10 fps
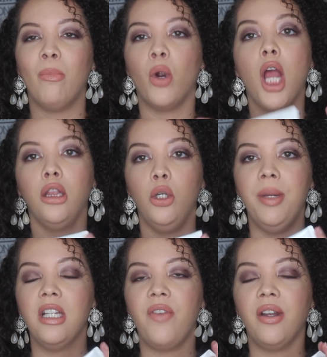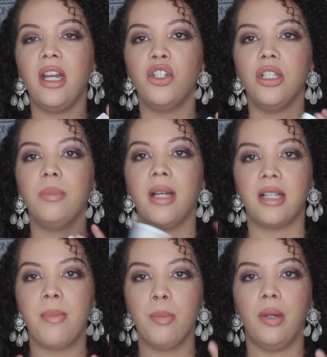more luminous foundations
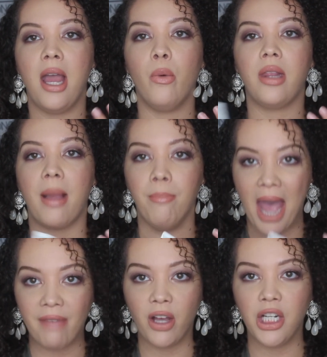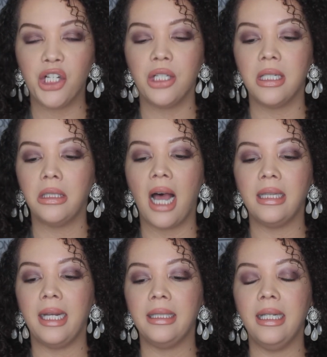because I've been playing with like matte foundations a
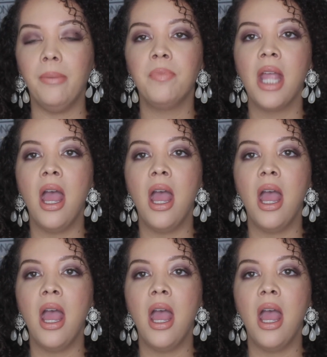lot lately.